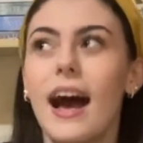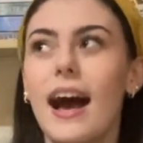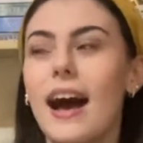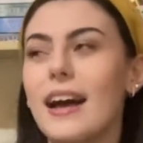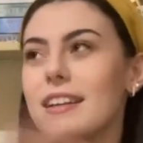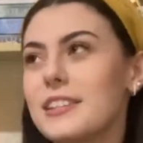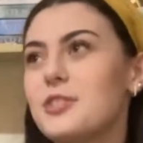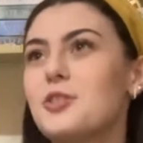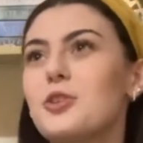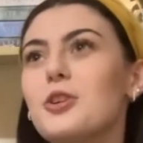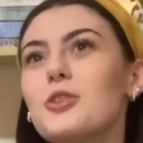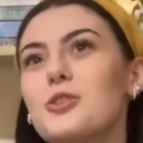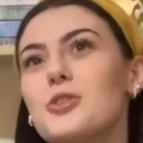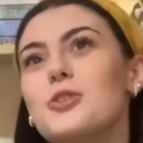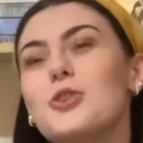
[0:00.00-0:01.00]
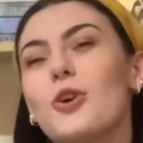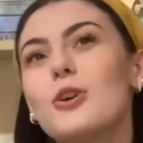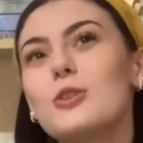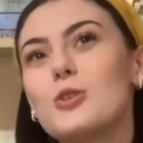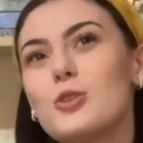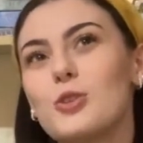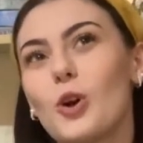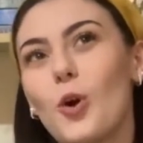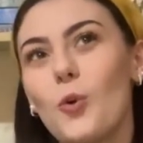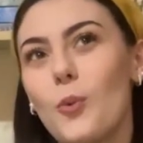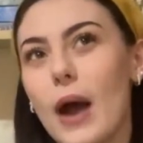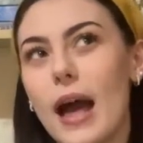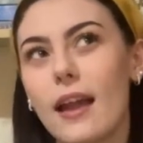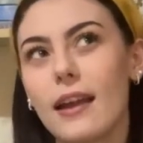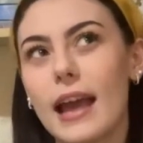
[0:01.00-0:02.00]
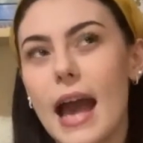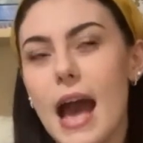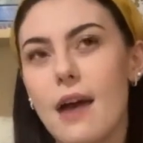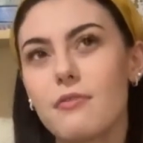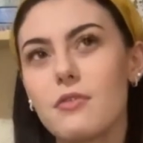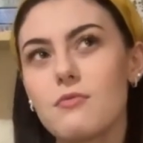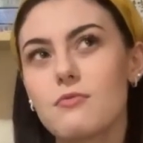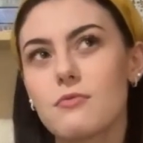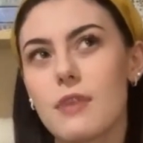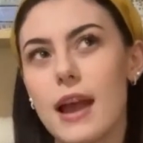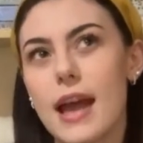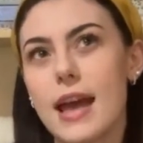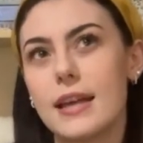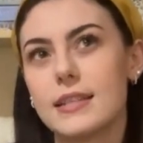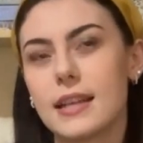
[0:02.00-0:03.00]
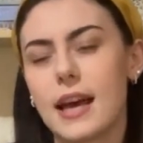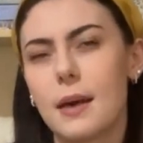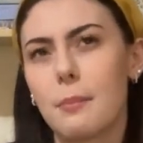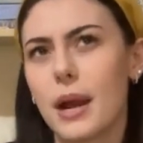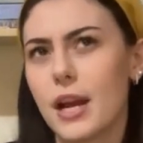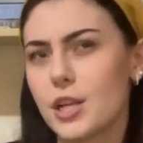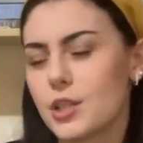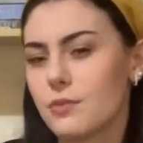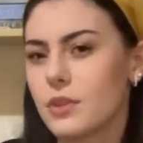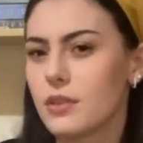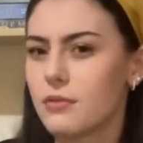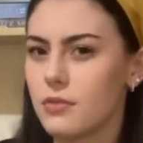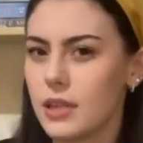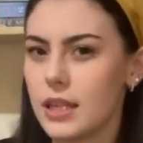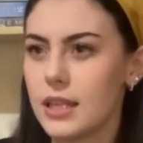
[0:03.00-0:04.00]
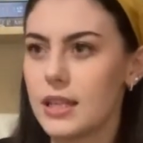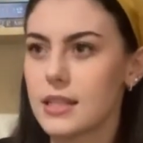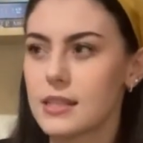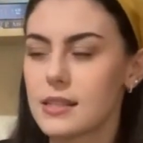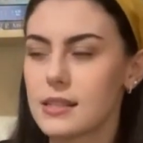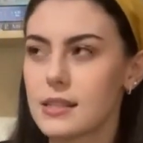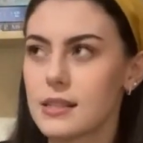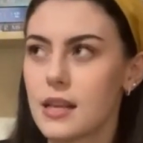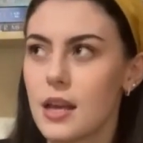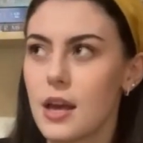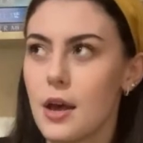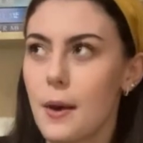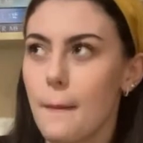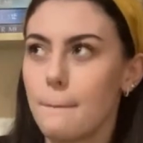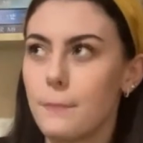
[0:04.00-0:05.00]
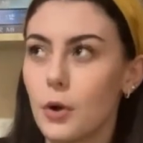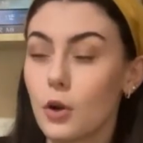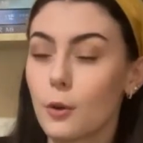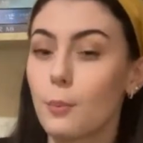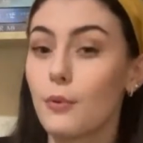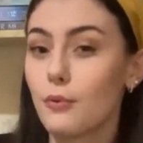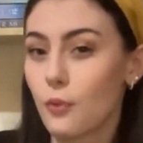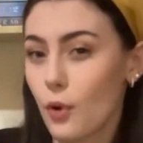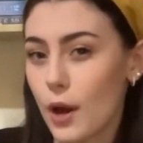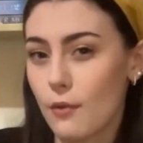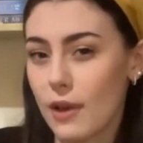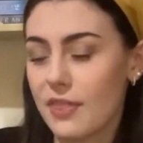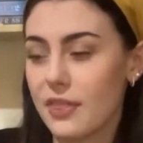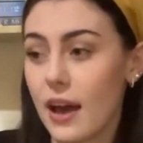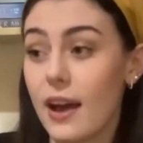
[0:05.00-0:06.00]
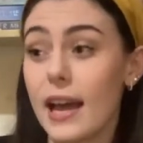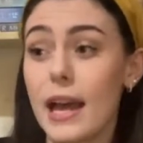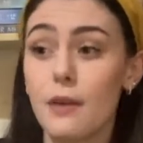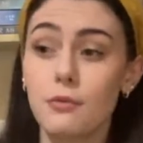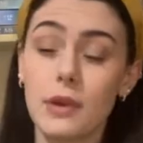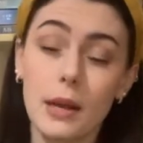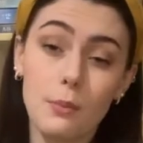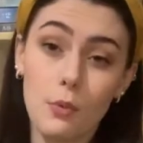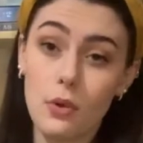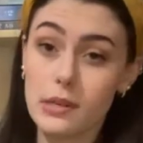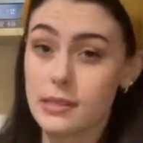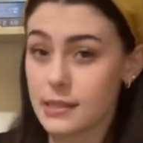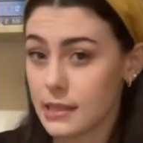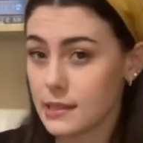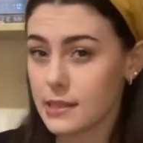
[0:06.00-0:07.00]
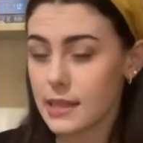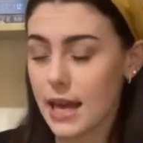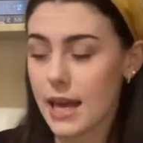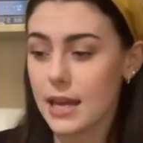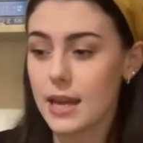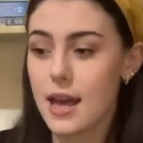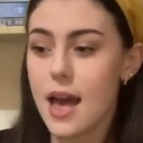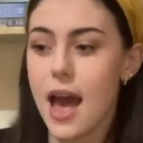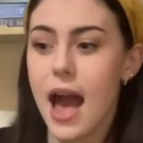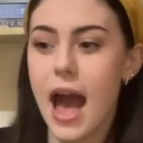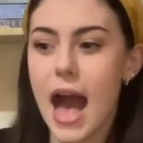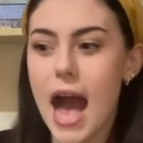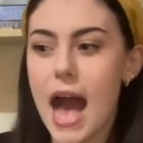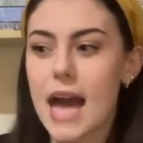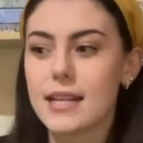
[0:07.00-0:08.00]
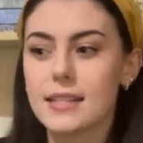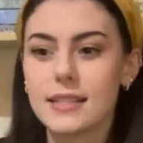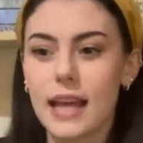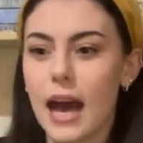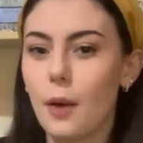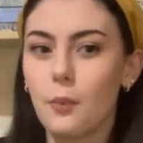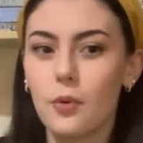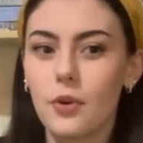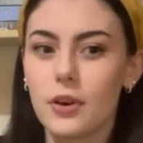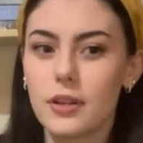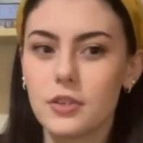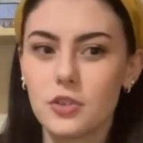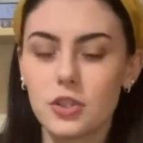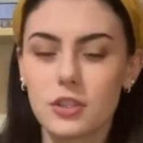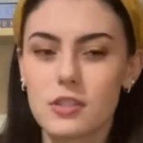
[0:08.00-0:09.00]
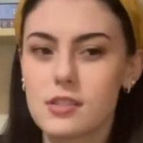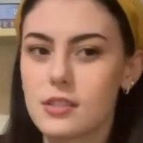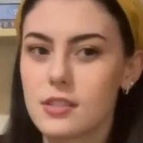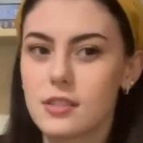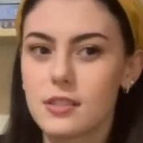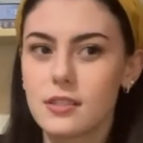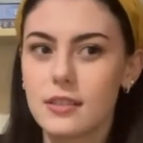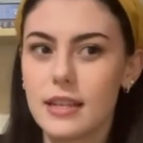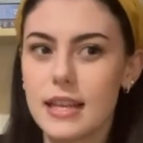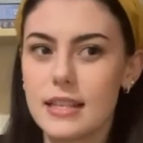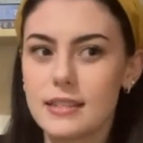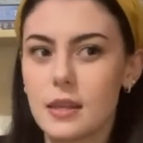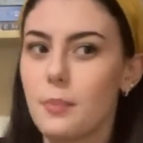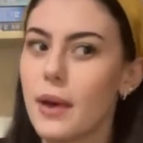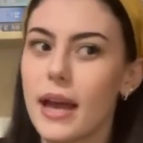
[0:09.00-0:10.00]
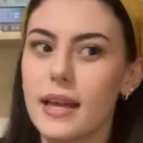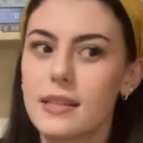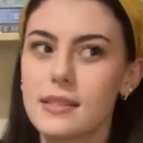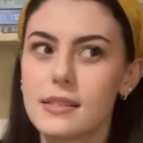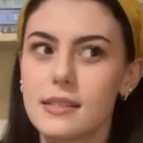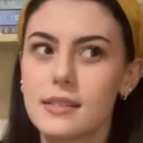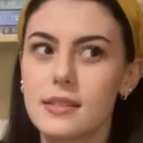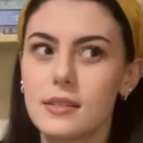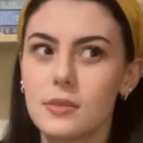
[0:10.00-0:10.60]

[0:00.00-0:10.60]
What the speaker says: And it's just done so well. I haven't read a marriage of convenience book before I read that. I have read more since then. And that one just is the best